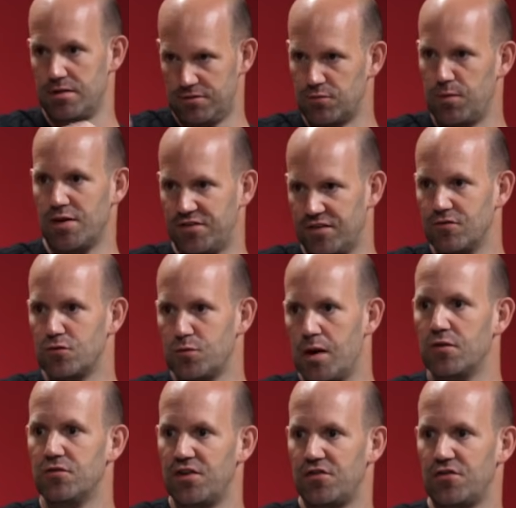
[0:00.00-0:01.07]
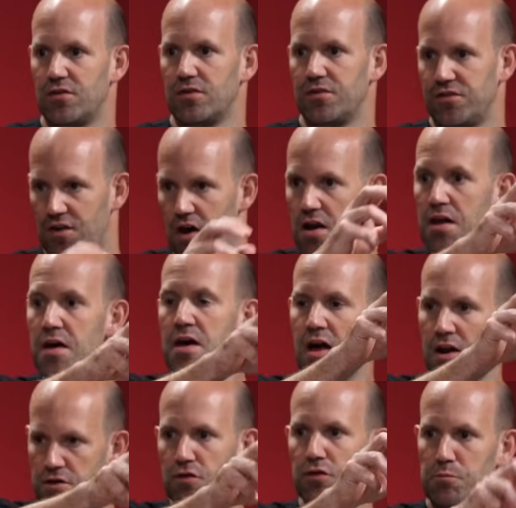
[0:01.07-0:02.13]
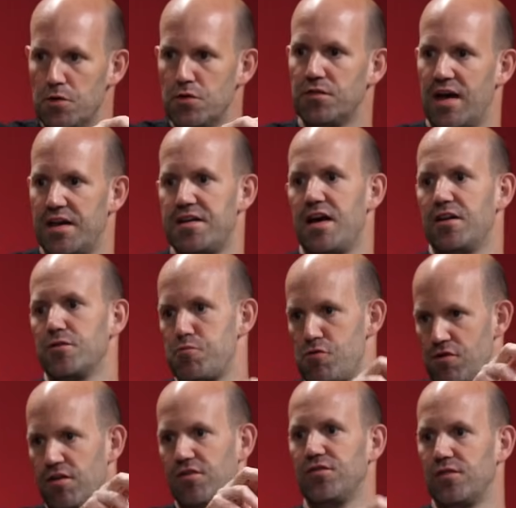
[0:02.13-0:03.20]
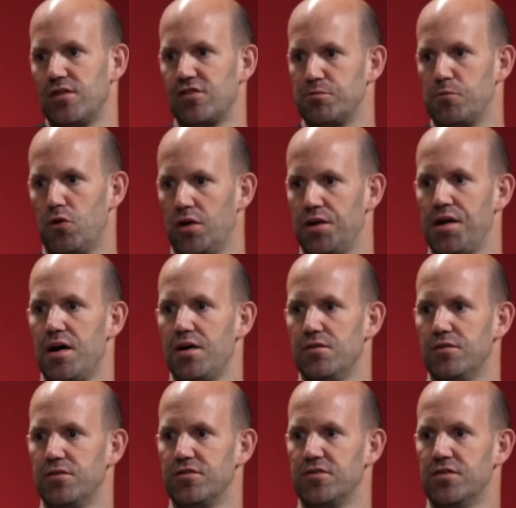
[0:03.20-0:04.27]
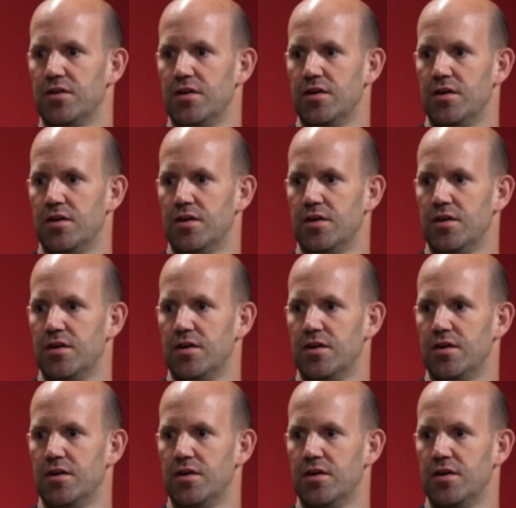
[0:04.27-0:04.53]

the 2712 digital design, and you could move that down to progressively smaller nodes